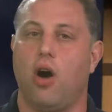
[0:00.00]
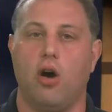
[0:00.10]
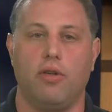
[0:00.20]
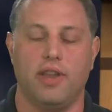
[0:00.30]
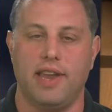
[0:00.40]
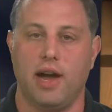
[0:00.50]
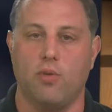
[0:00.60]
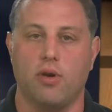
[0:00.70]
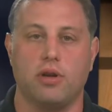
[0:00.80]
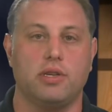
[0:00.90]
all the
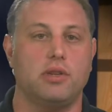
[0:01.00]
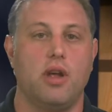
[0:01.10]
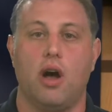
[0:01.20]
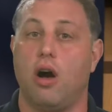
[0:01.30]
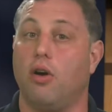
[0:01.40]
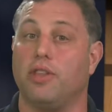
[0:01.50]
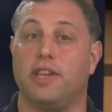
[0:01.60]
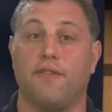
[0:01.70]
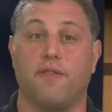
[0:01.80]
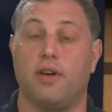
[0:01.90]
networks, all the
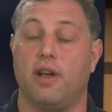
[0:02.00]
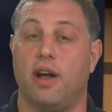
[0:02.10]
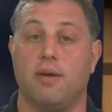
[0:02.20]
different